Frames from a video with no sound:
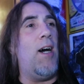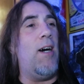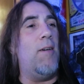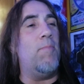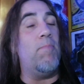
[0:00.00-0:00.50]

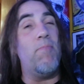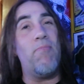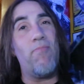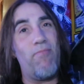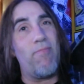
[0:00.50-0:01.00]
Um,
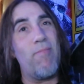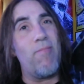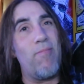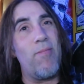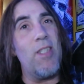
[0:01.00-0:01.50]

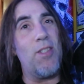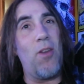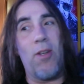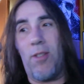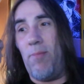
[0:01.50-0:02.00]
This
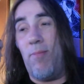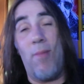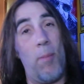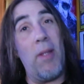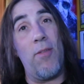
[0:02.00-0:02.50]
is awesome.
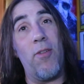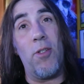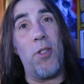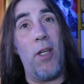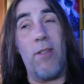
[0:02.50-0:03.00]
I met the
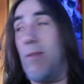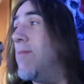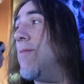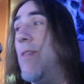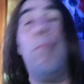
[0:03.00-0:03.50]
first Jason.
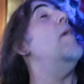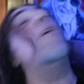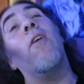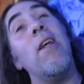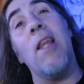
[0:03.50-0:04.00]
I
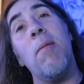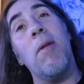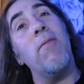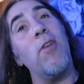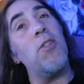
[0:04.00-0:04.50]
met Ari
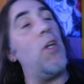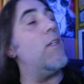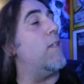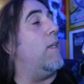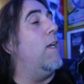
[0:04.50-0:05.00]
Lehman, first
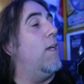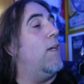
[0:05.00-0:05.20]
Jason.